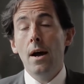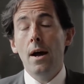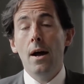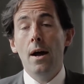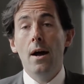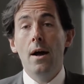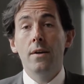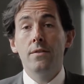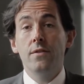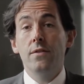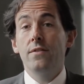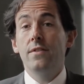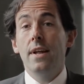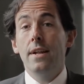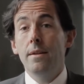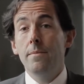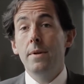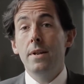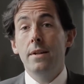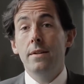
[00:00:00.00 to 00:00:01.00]

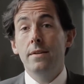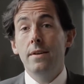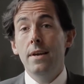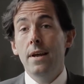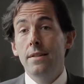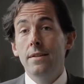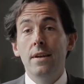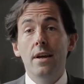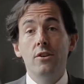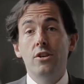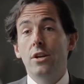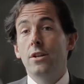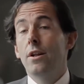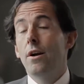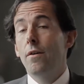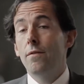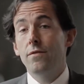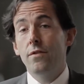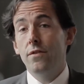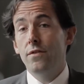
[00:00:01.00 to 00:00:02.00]
Sustainability and the
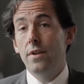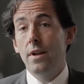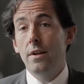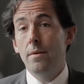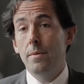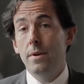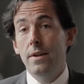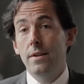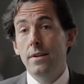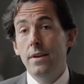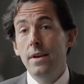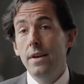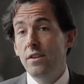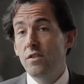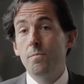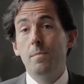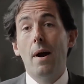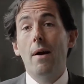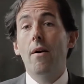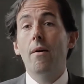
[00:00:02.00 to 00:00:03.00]
agenda of sustainability
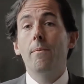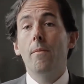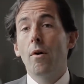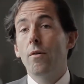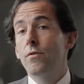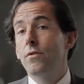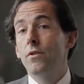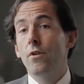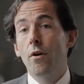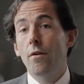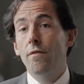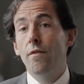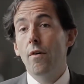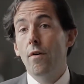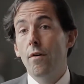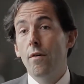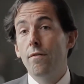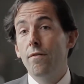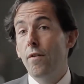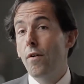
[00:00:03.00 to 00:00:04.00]
is paramount now
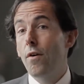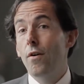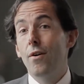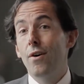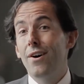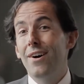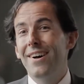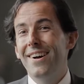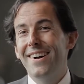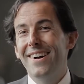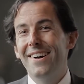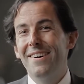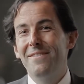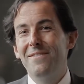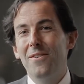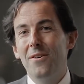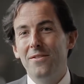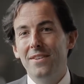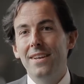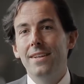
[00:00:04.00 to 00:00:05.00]

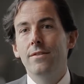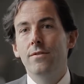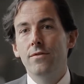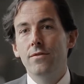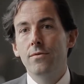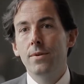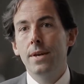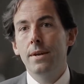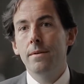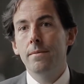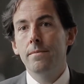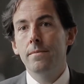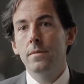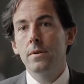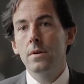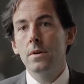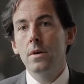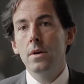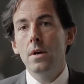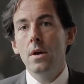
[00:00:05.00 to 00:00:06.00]
for the industry.
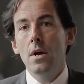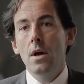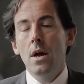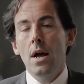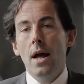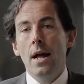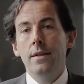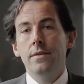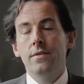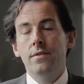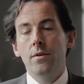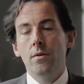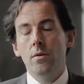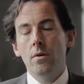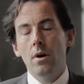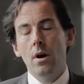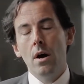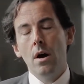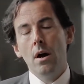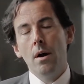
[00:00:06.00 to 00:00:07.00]
And
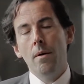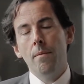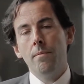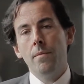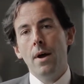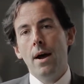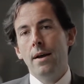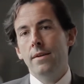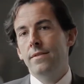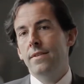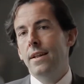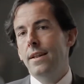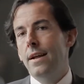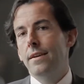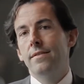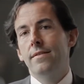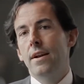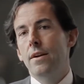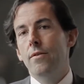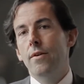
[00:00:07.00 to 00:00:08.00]
so I said
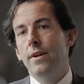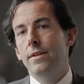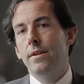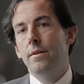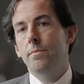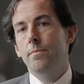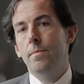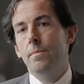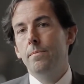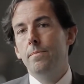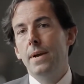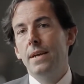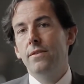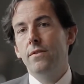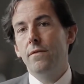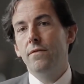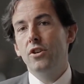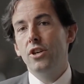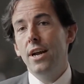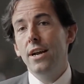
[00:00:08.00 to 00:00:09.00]
accelerating pace
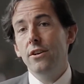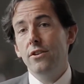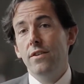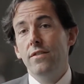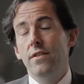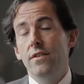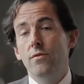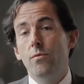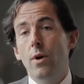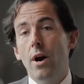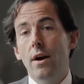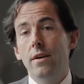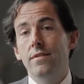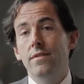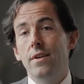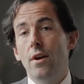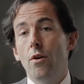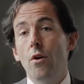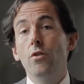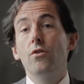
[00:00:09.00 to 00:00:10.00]
of change. This is where I
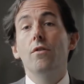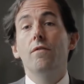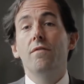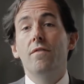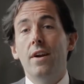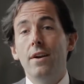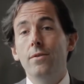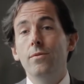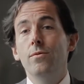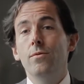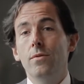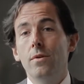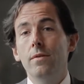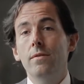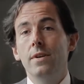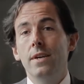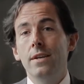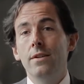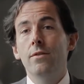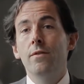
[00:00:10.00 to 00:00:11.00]
see a lot of value
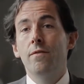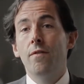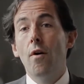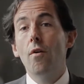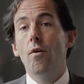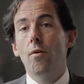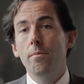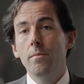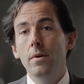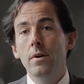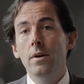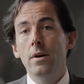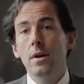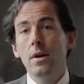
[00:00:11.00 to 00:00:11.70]
in the forum,